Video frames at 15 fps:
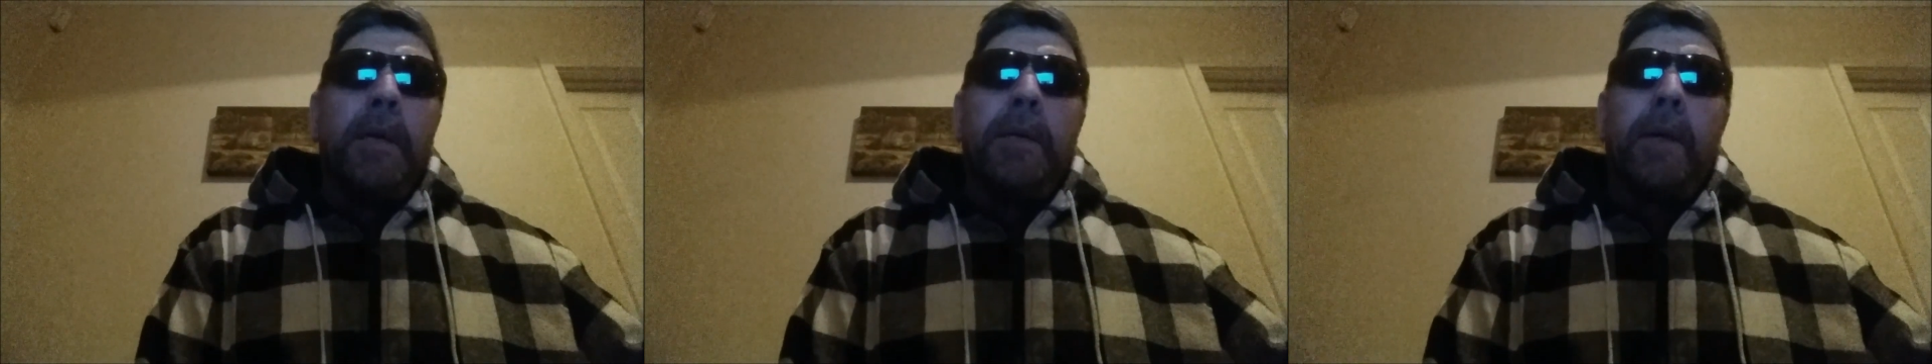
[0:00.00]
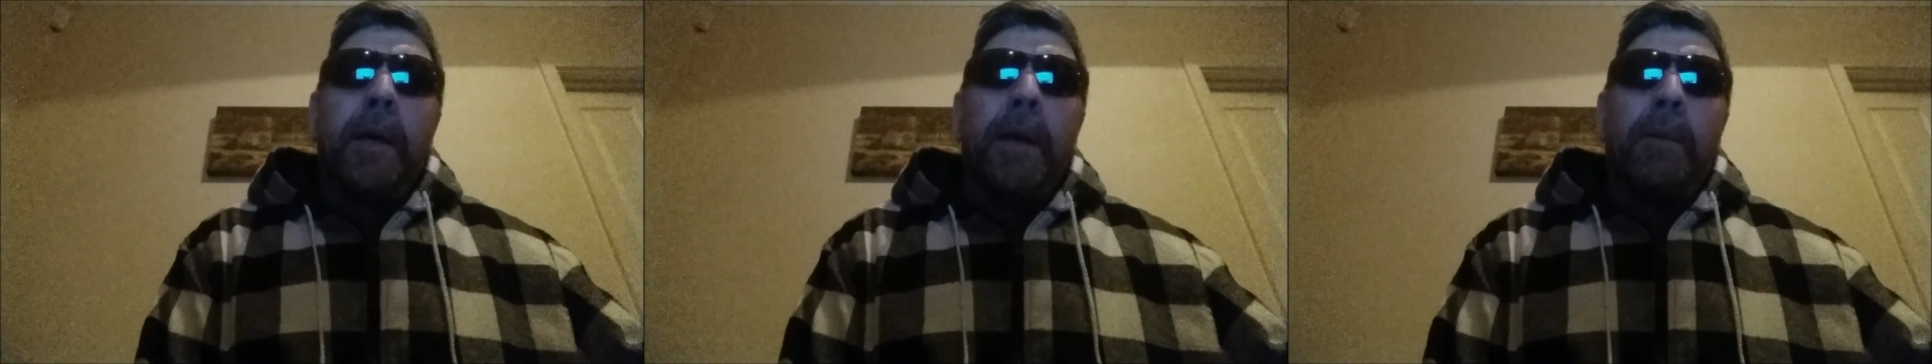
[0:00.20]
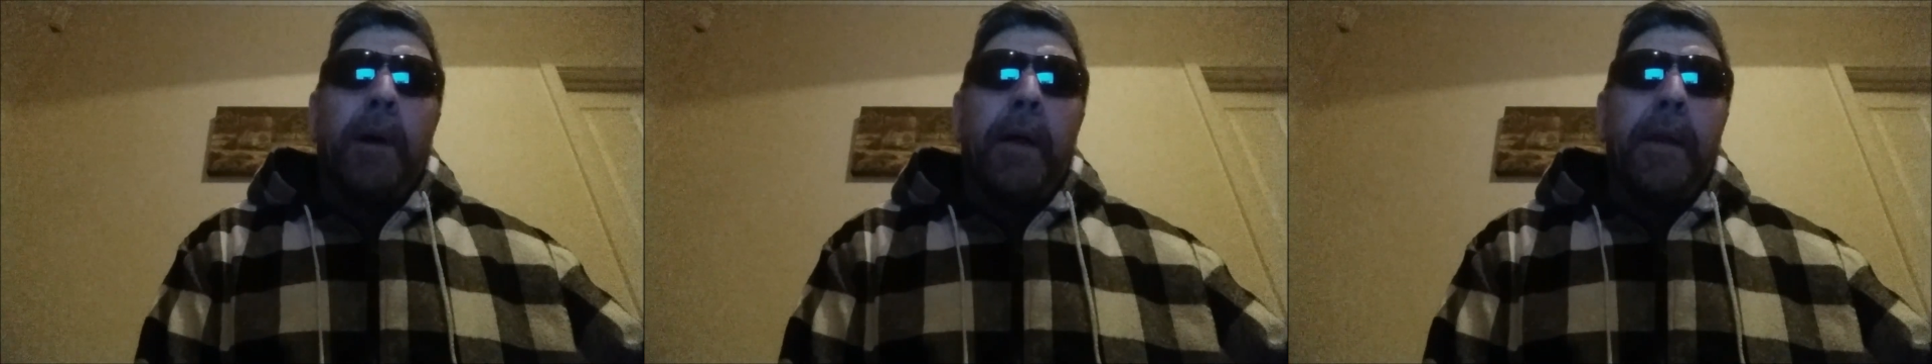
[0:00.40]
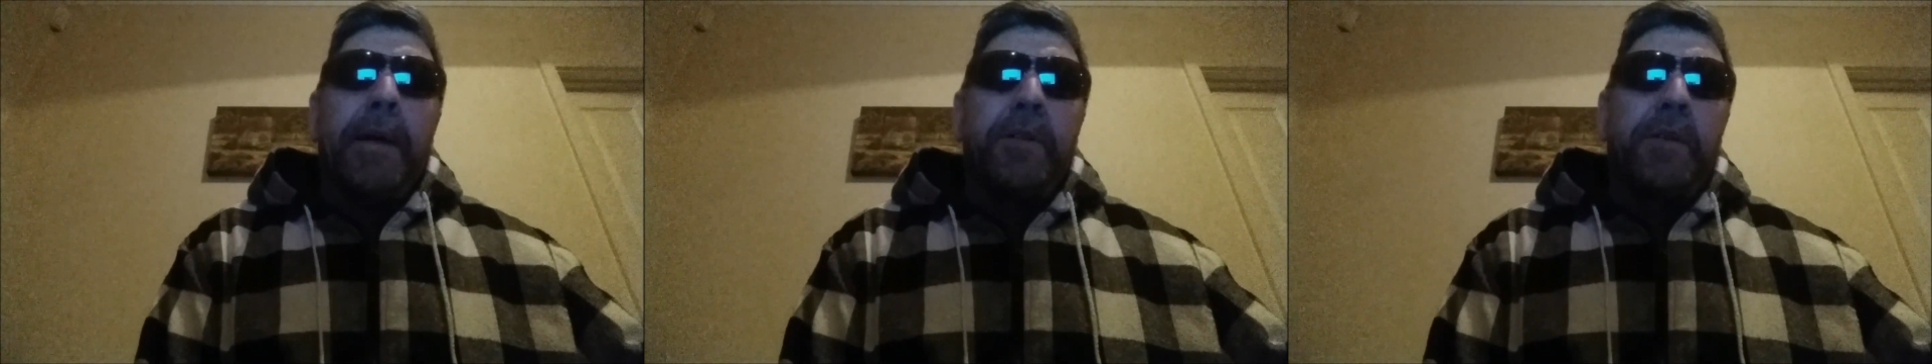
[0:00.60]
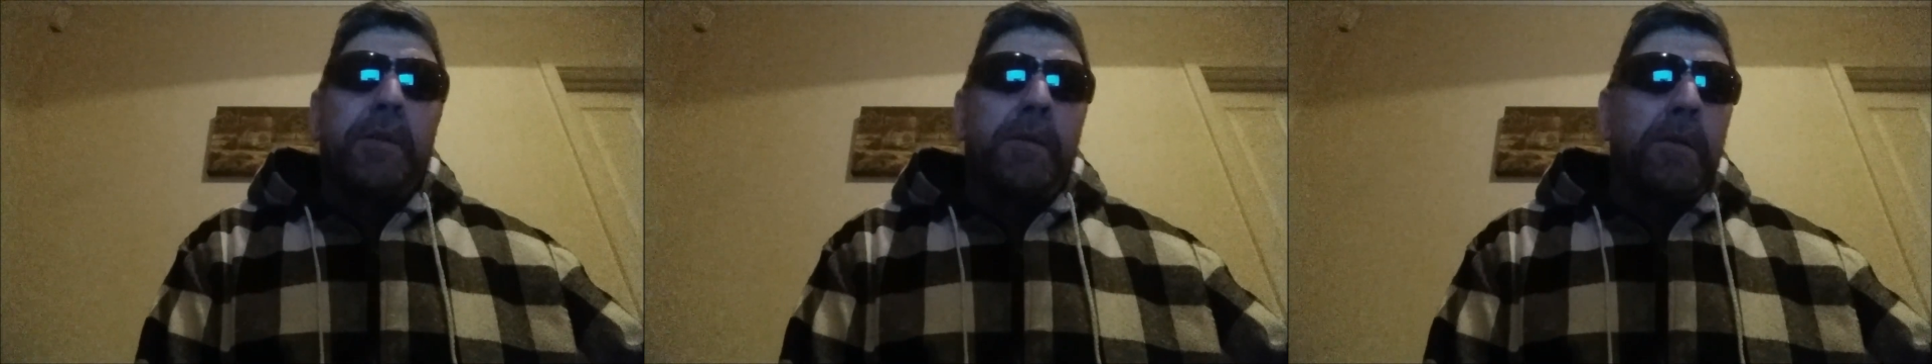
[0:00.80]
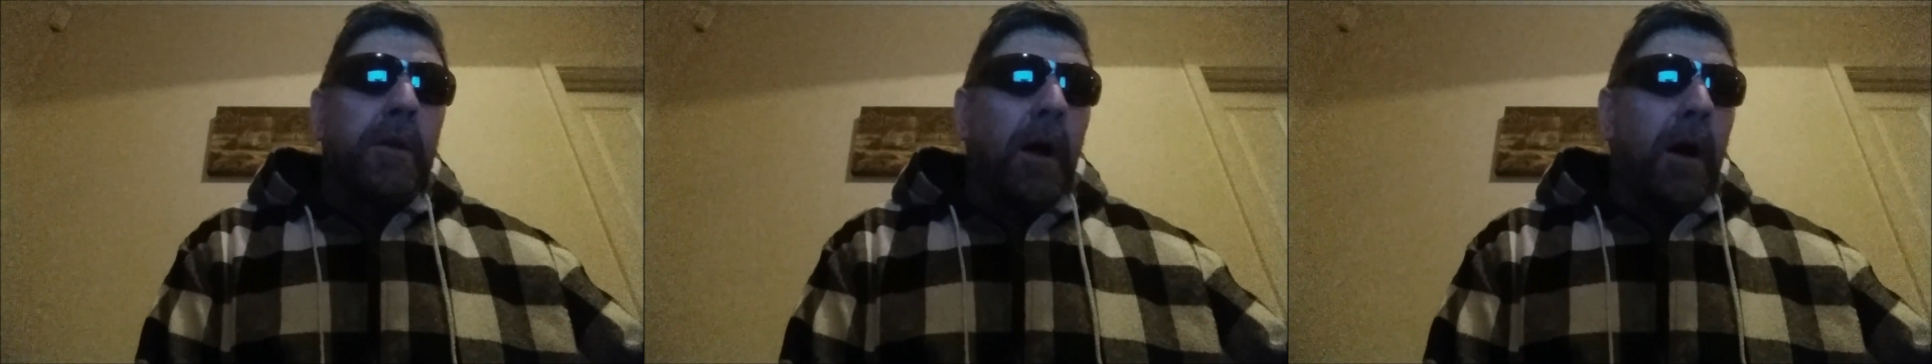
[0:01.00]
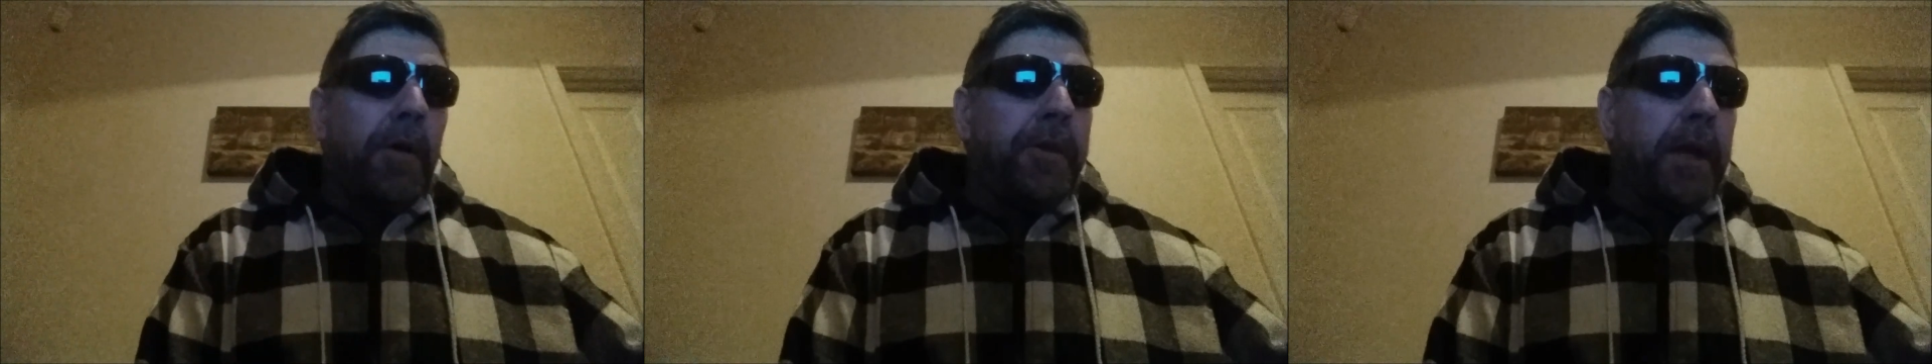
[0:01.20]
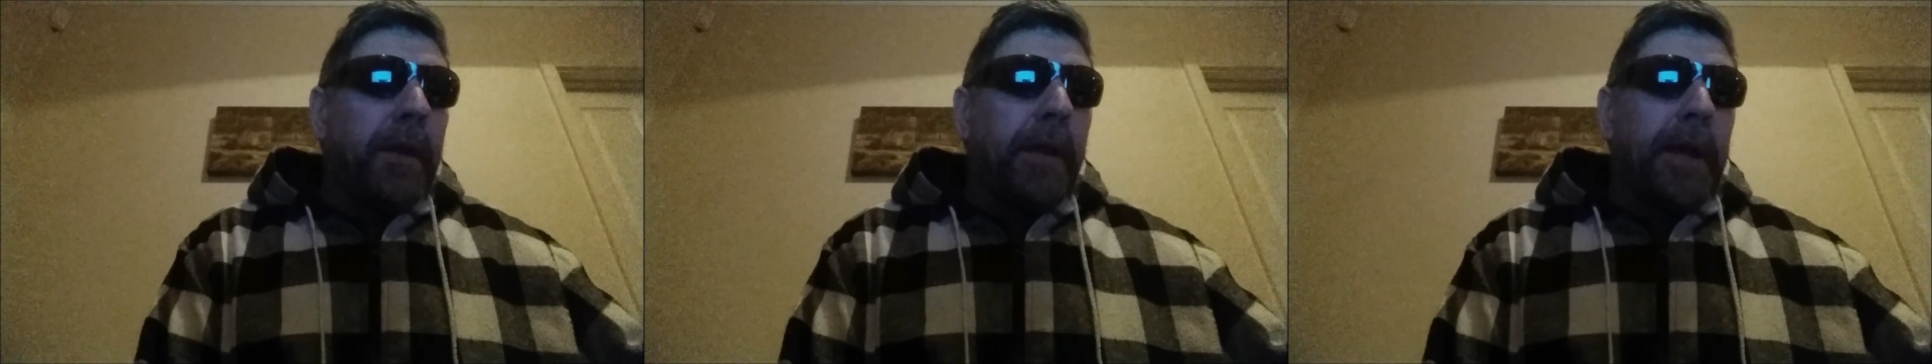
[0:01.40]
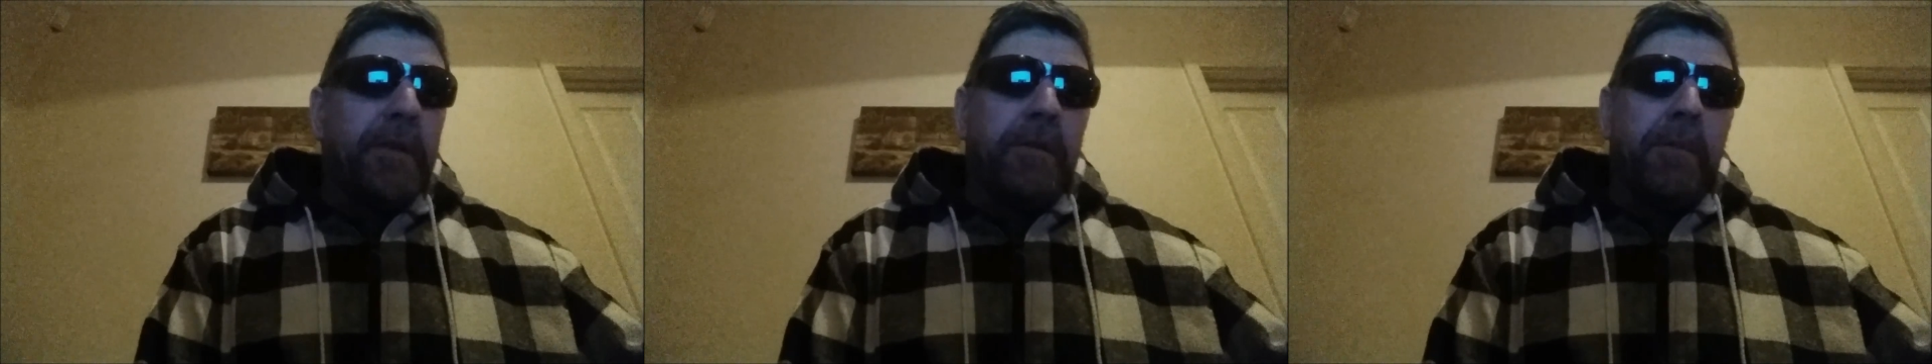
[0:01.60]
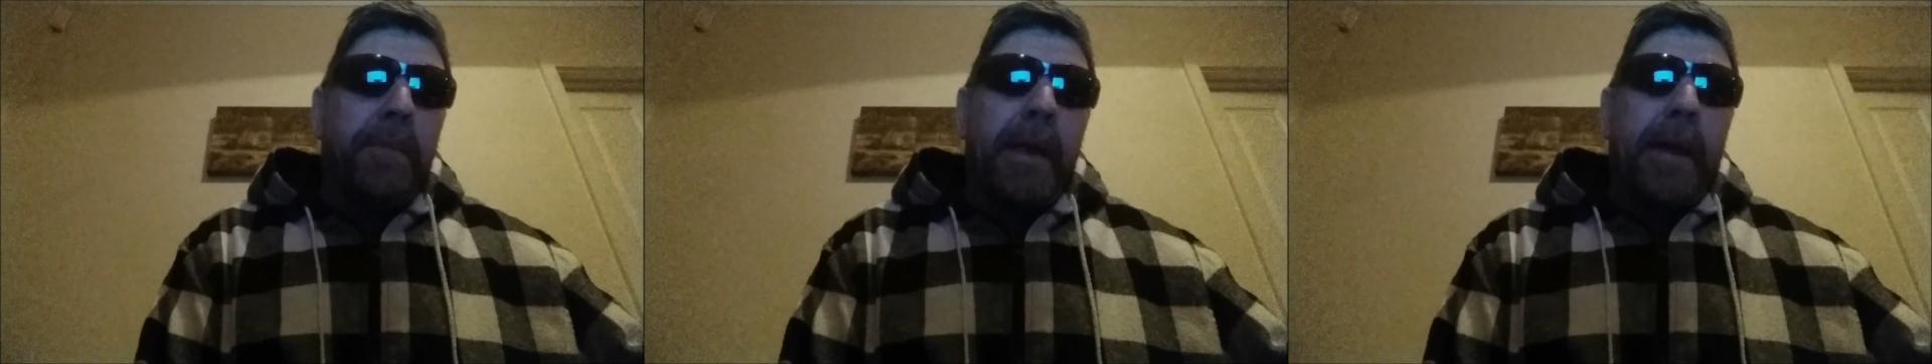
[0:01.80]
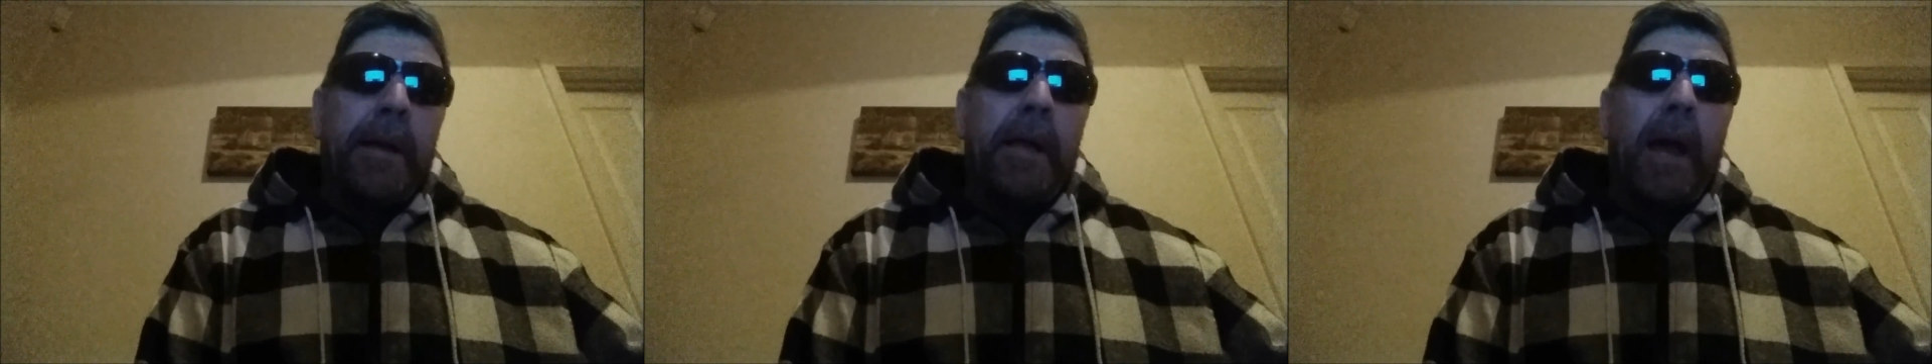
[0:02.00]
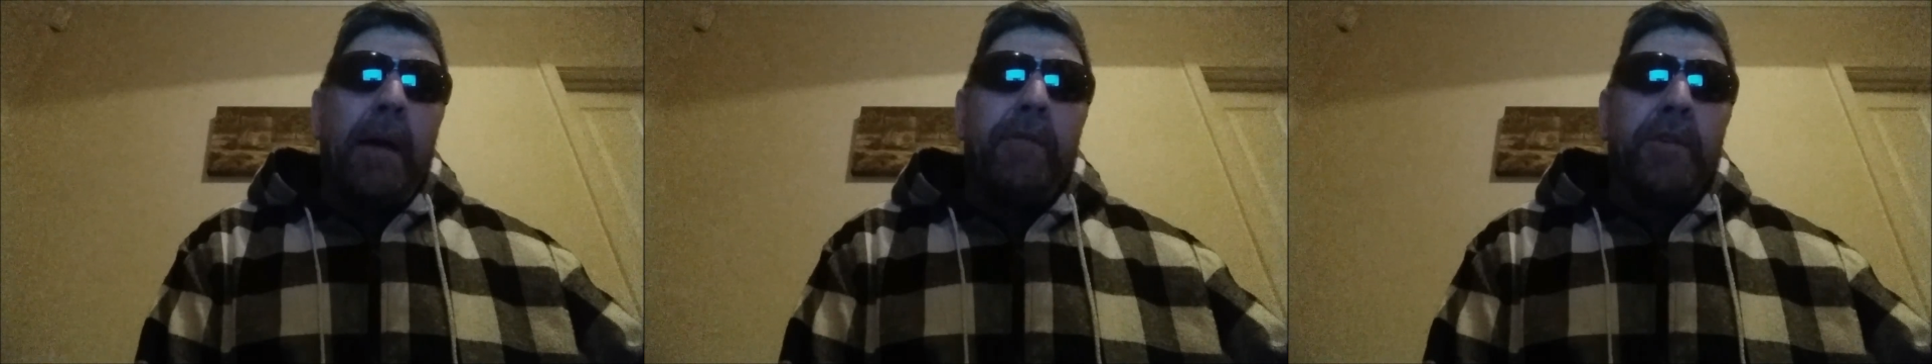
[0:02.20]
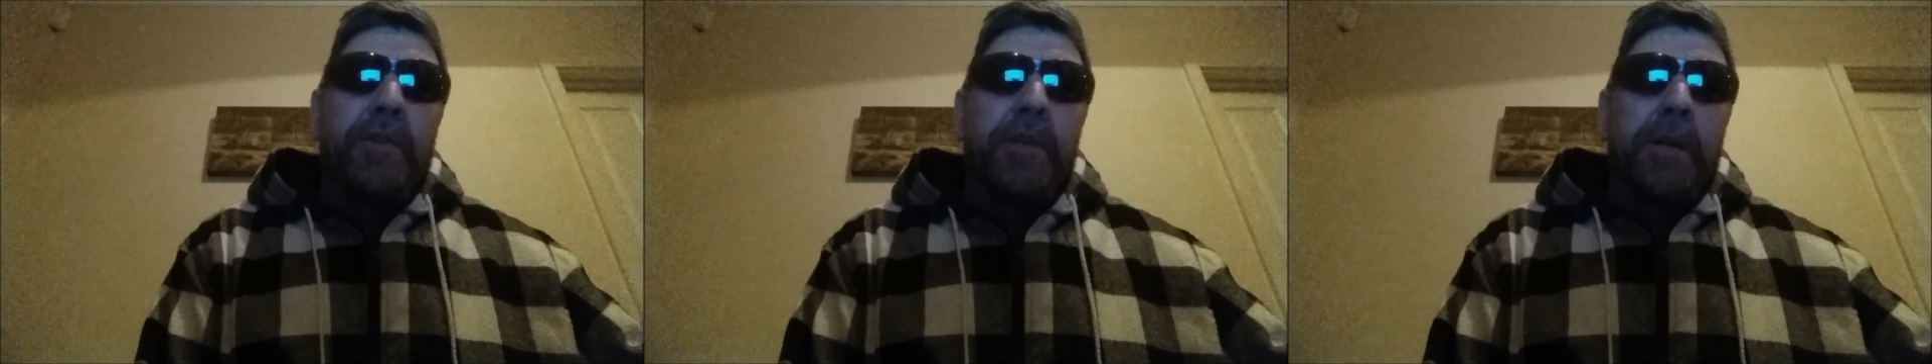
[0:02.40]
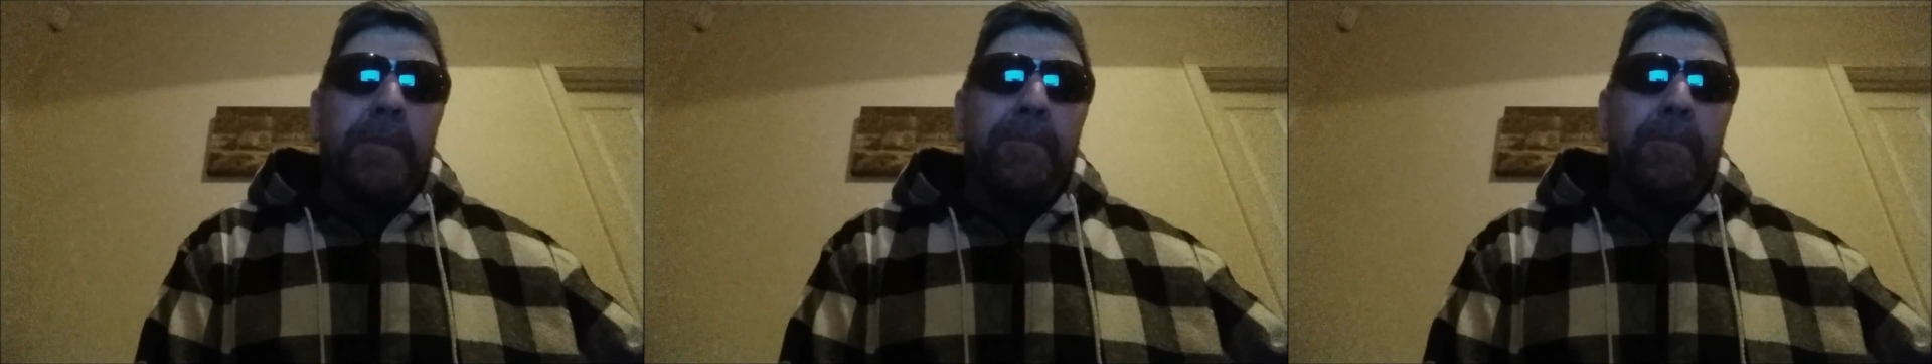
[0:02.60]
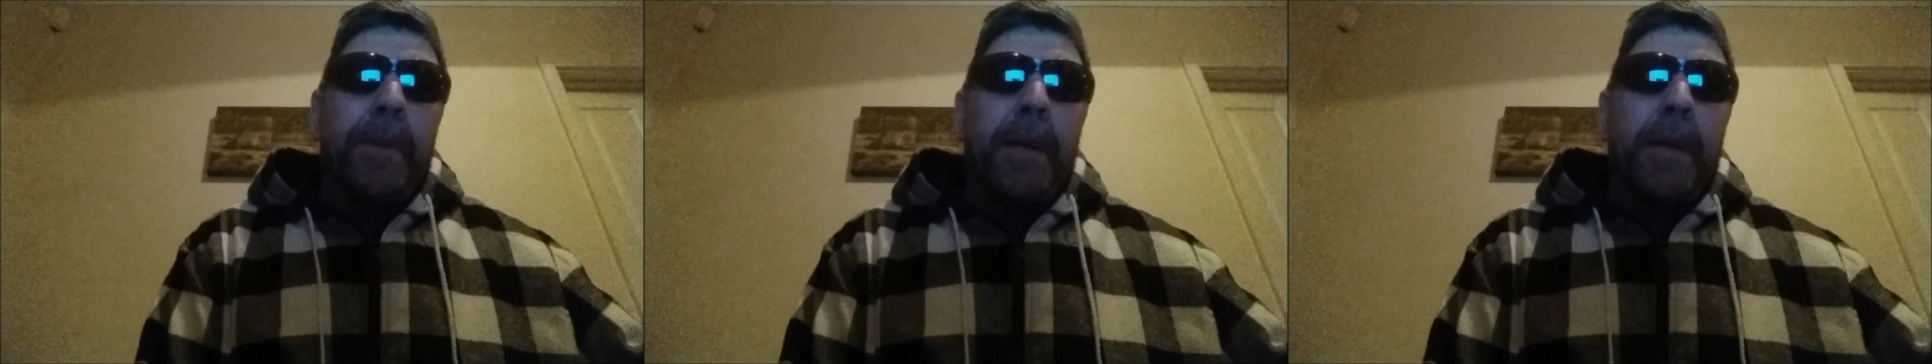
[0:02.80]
So anyway, I think that's about covers it.